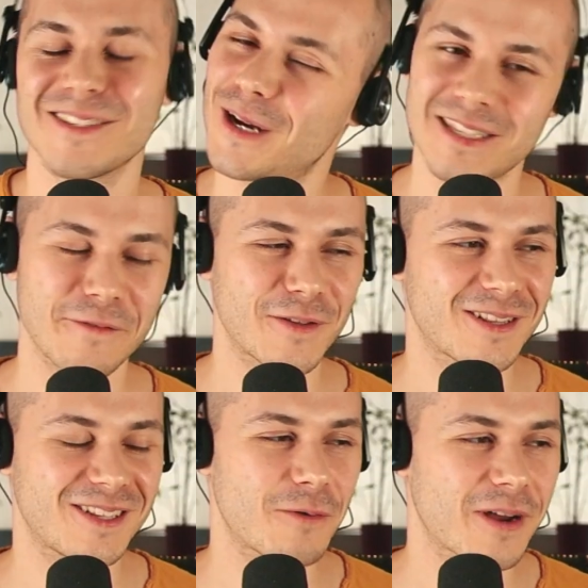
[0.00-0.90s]
so I
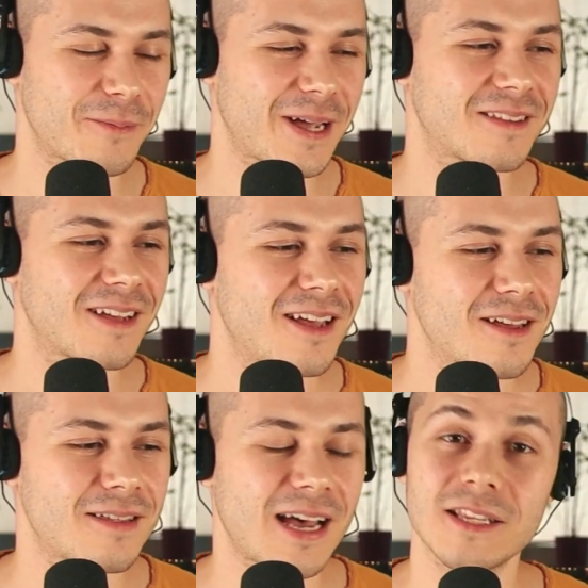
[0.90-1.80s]
definitely recommend
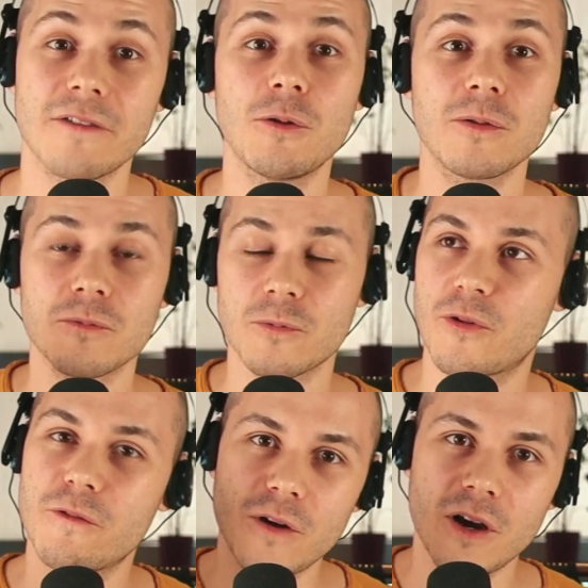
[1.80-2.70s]
that. If you would
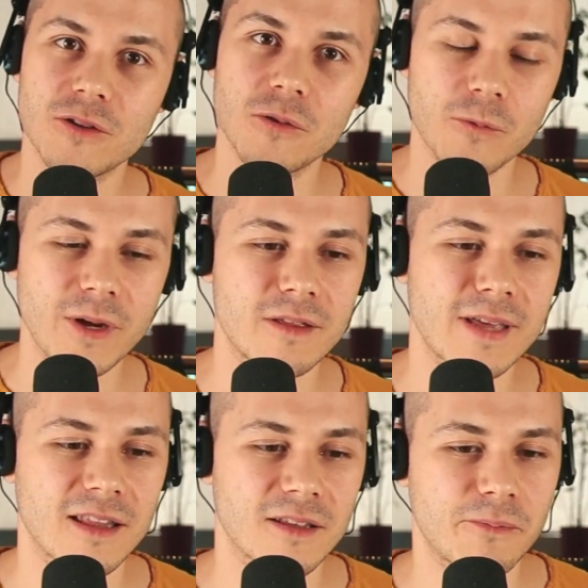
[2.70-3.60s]
prefer to read
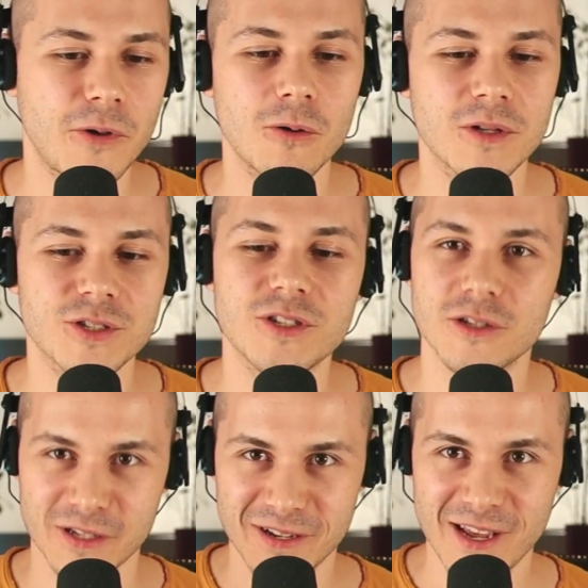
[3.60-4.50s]
that in Polish,
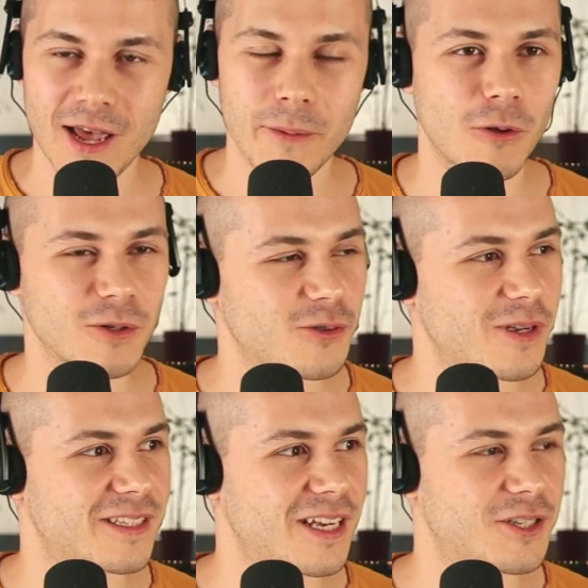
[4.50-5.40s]
there's a Polish
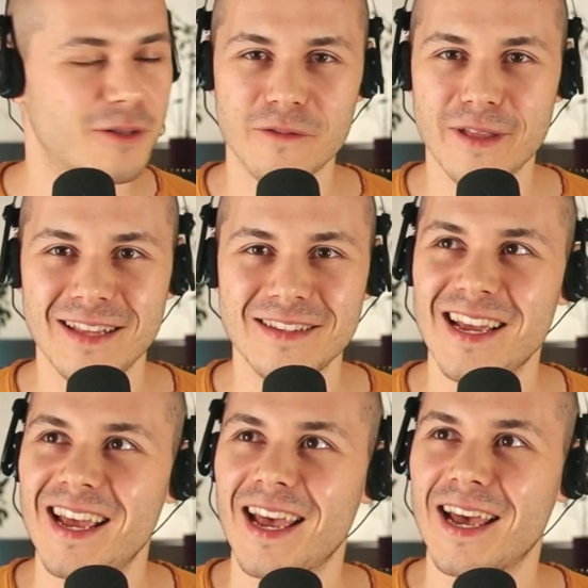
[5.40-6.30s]
translation of that.
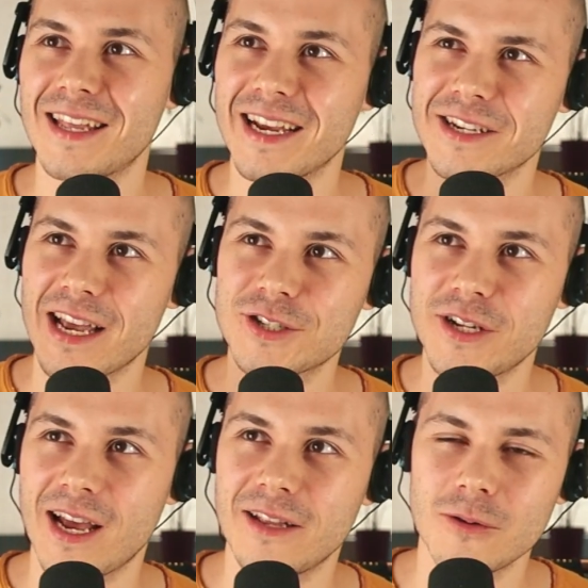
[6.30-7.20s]
And
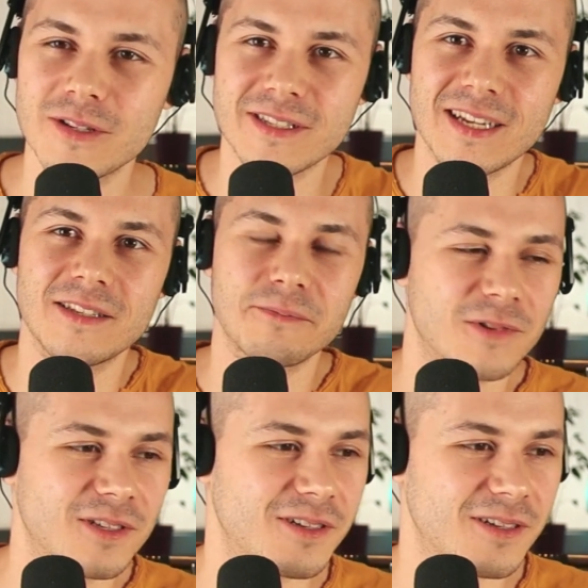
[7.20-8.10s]
I noticed that
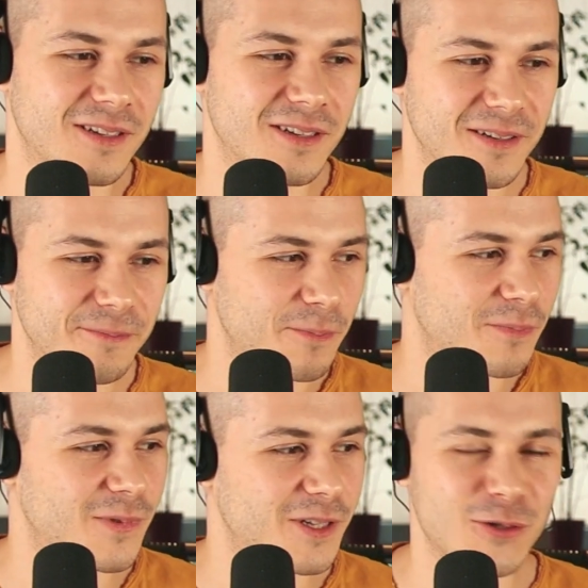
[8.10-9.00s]

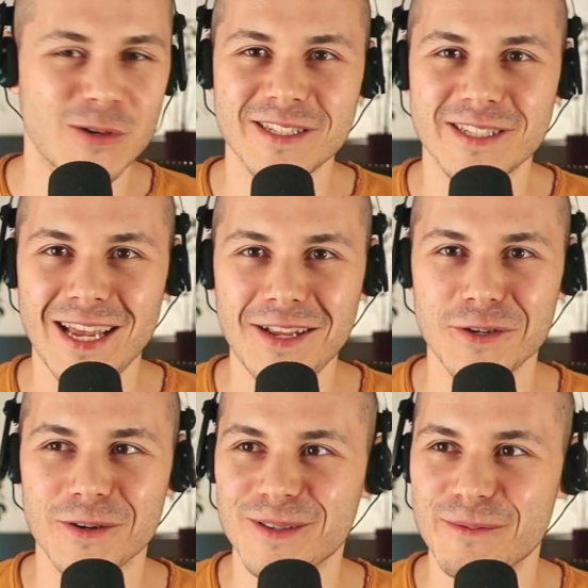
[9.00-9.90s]
the
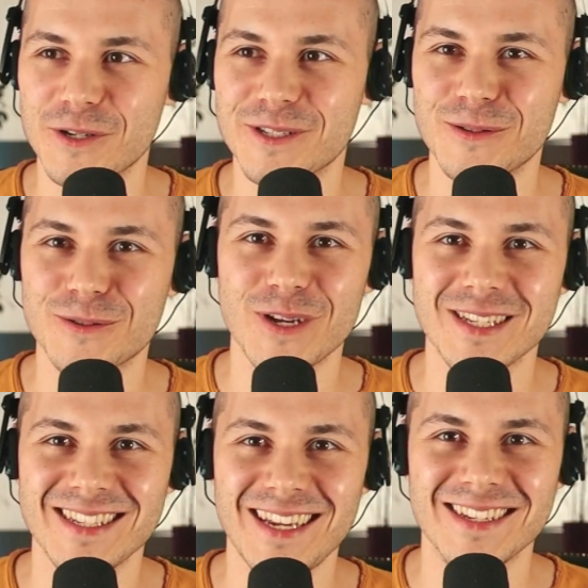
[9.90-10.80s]
translator, the person who
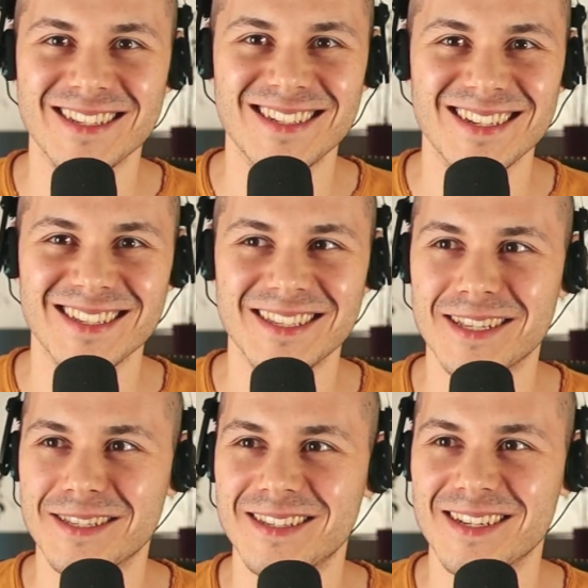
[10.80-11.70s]
translated
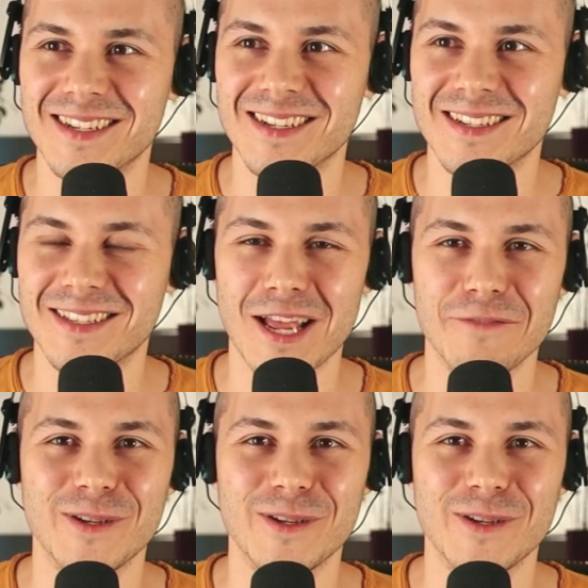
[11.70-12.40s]
the Life You